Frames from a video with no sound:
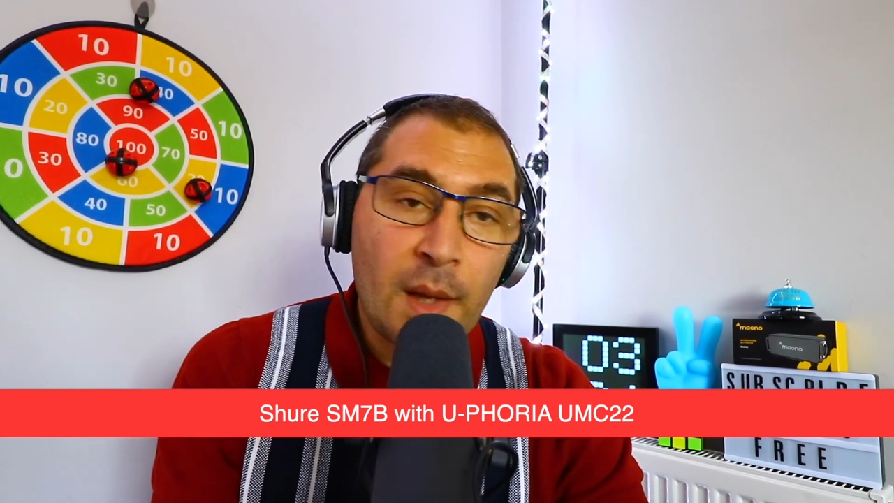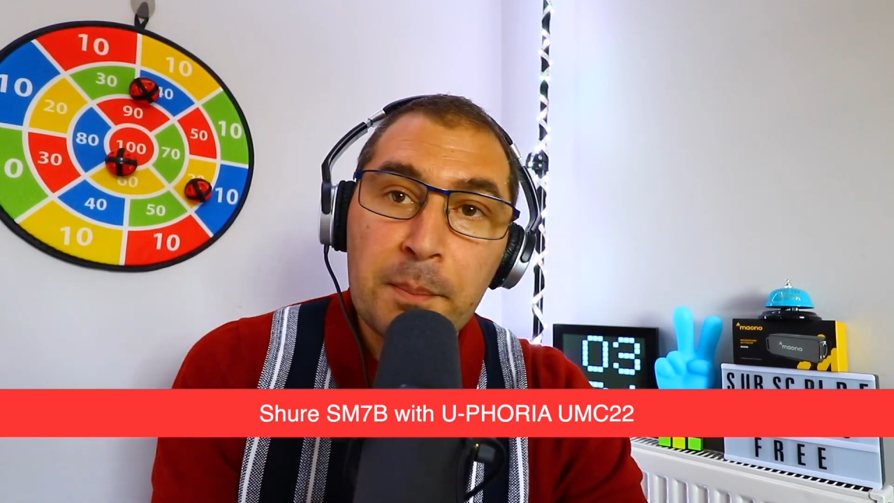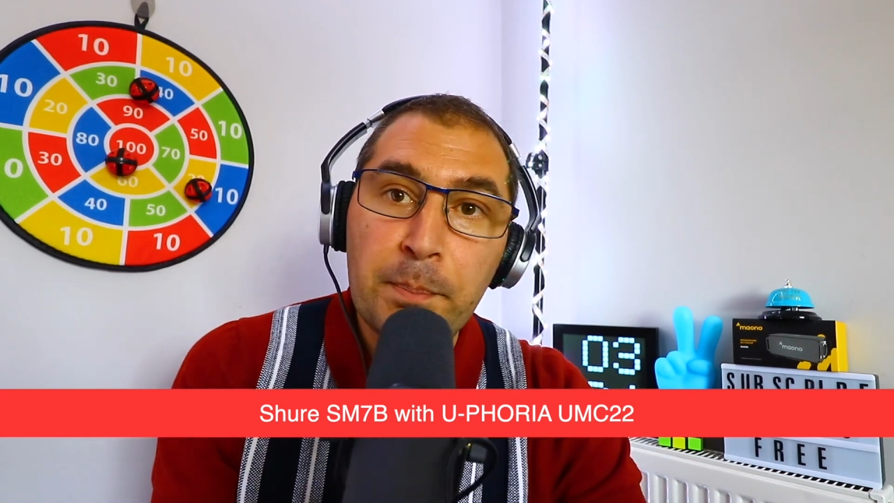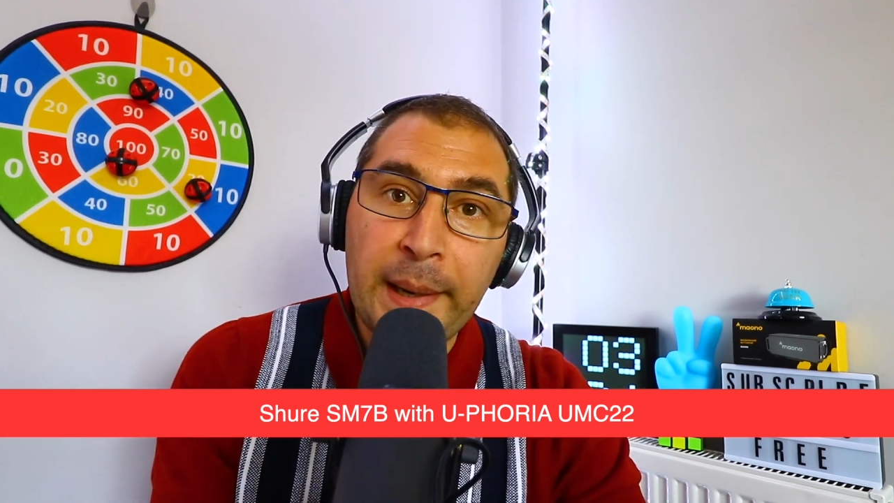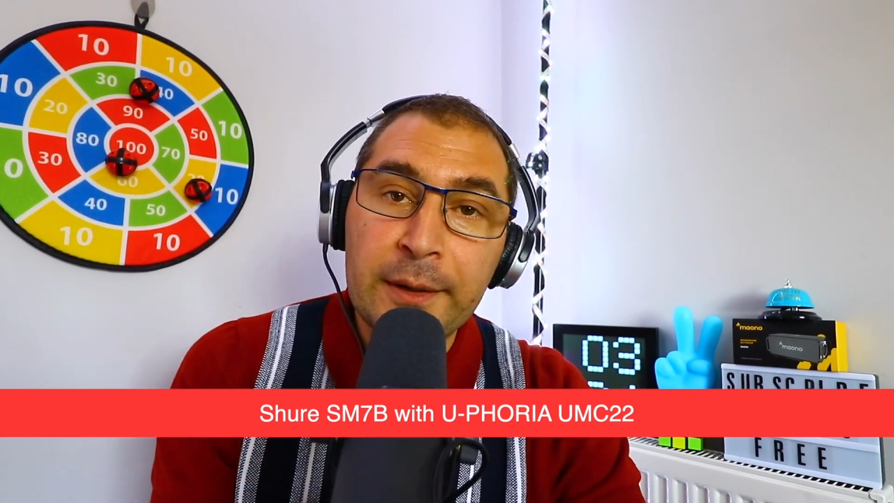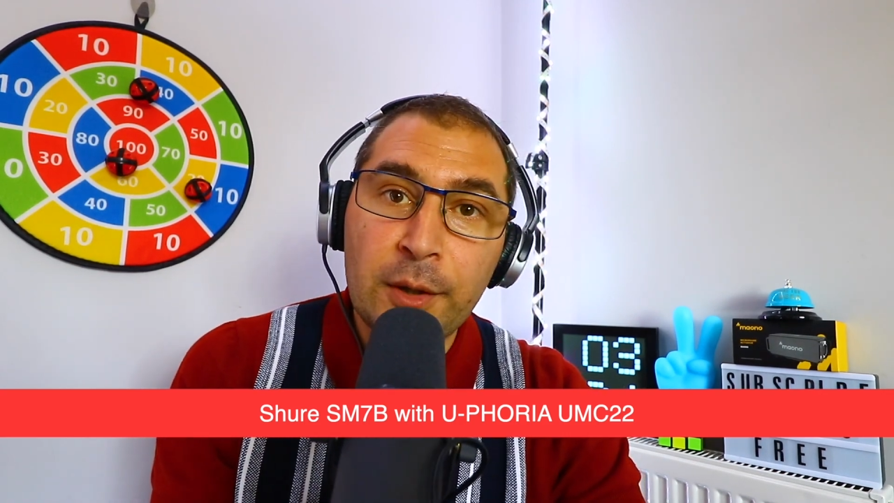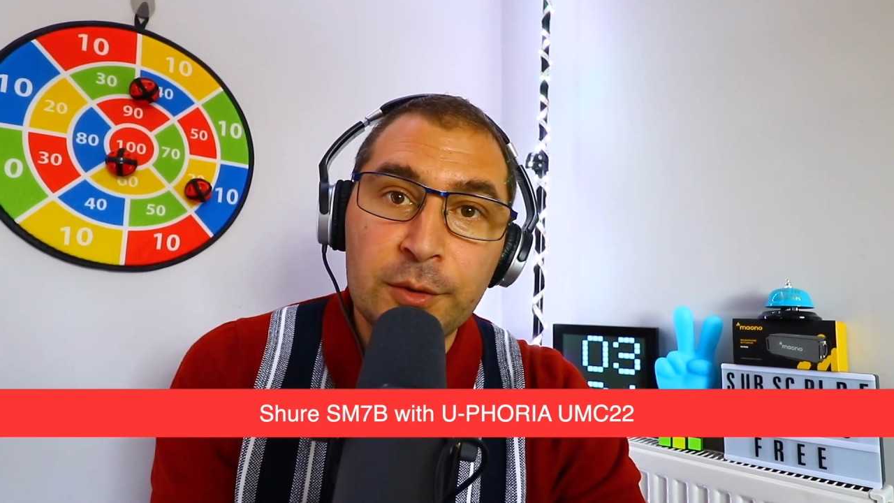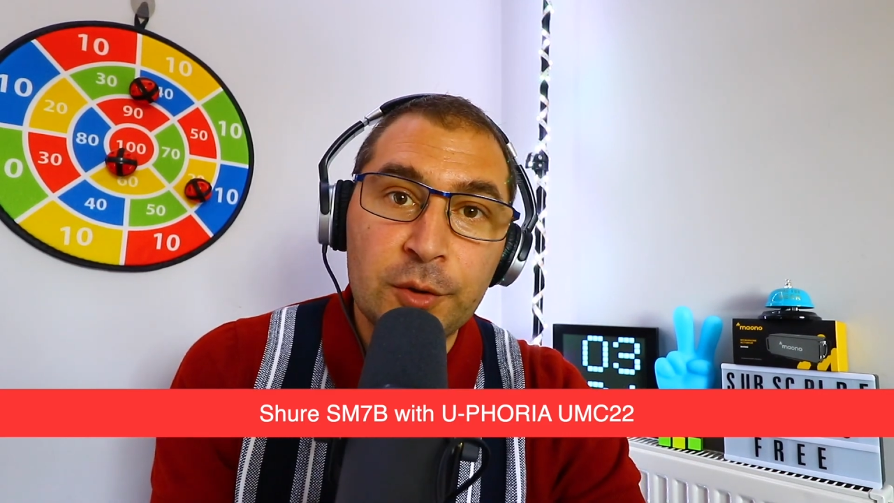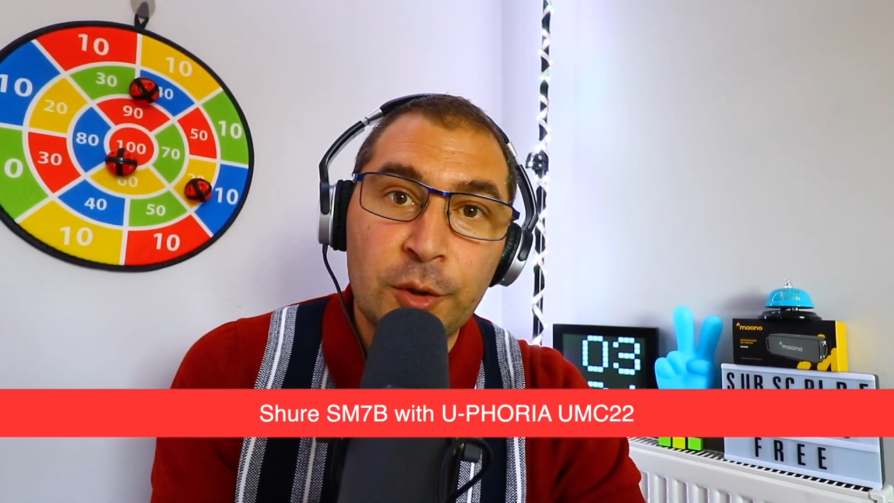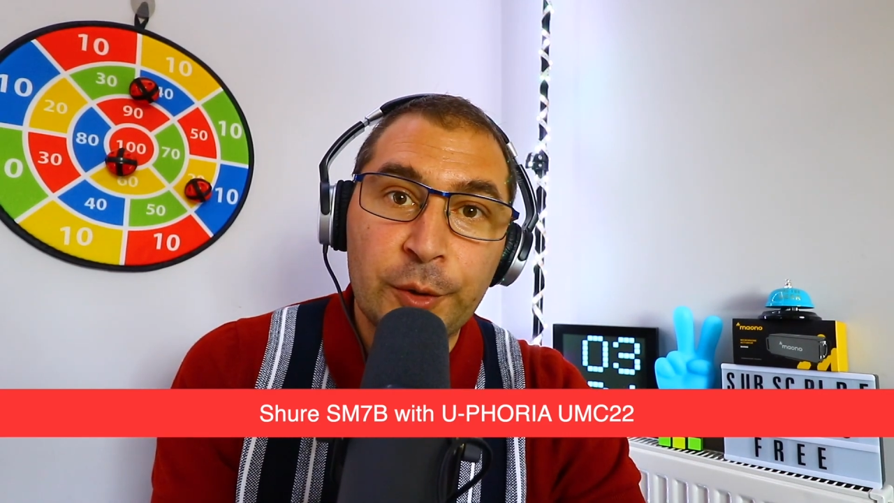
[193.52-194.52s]

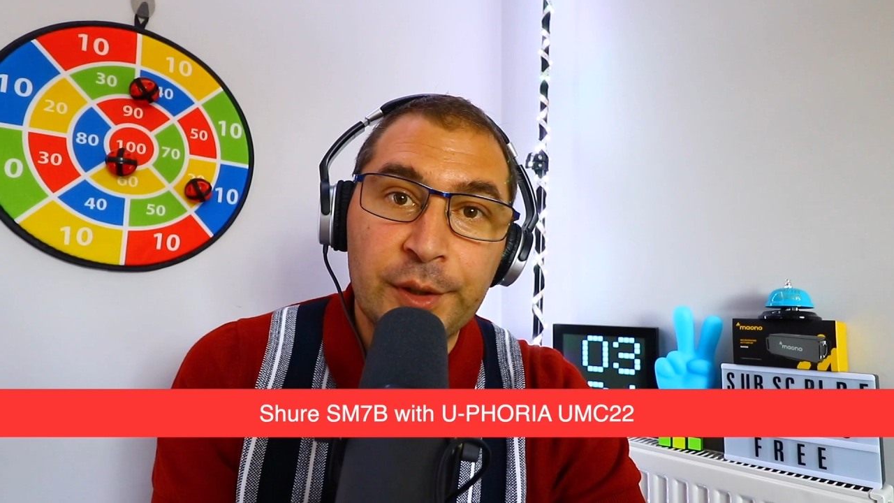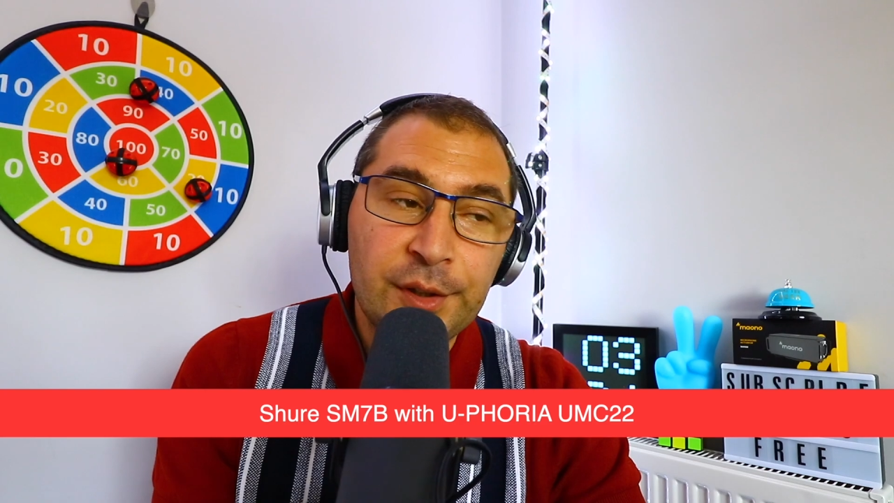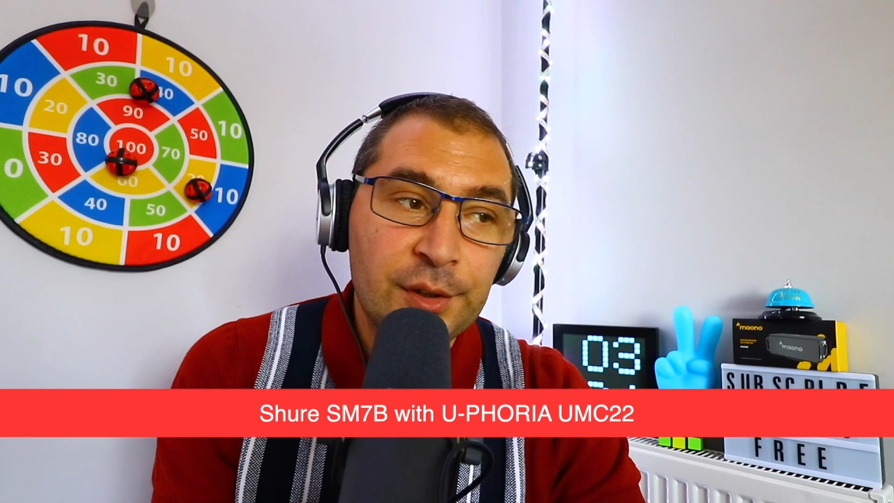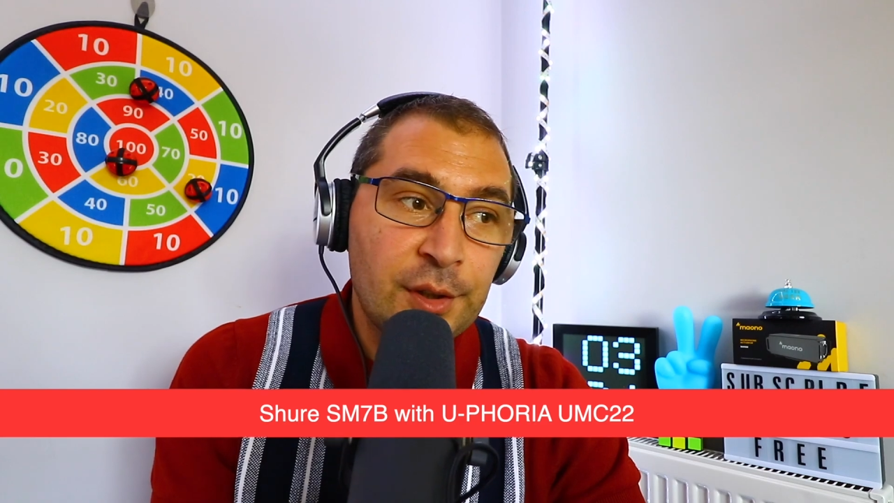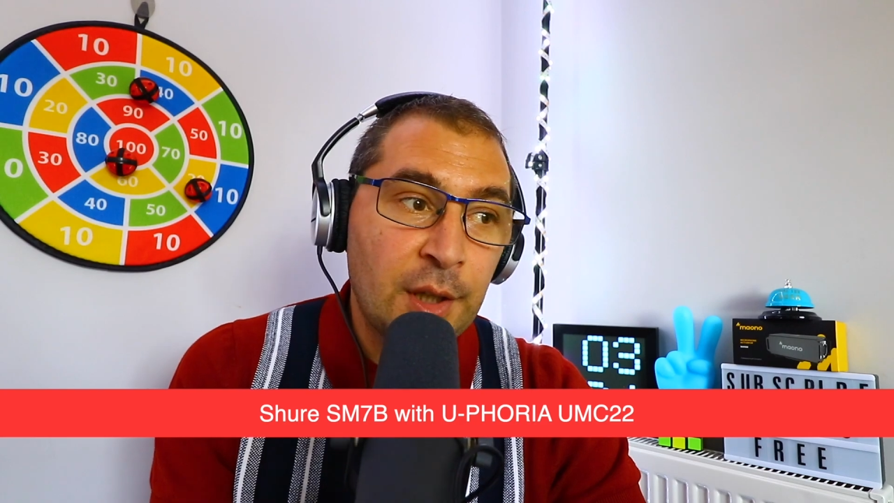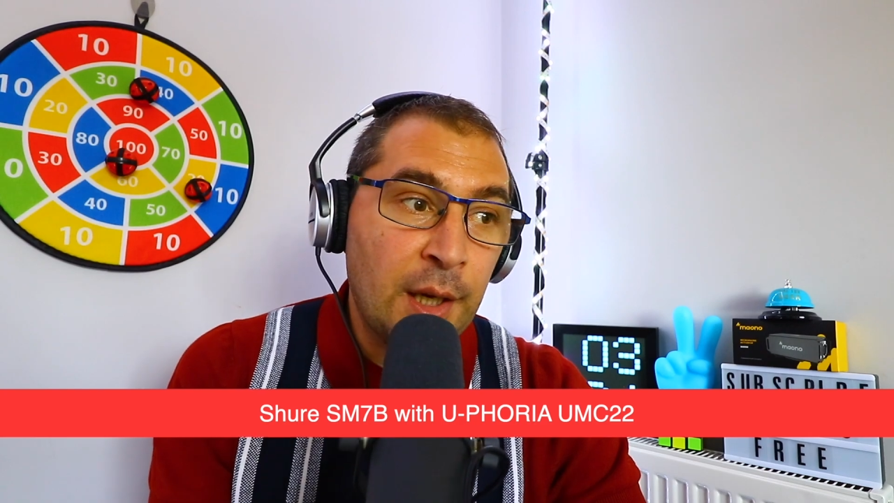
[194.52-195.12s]
background noise,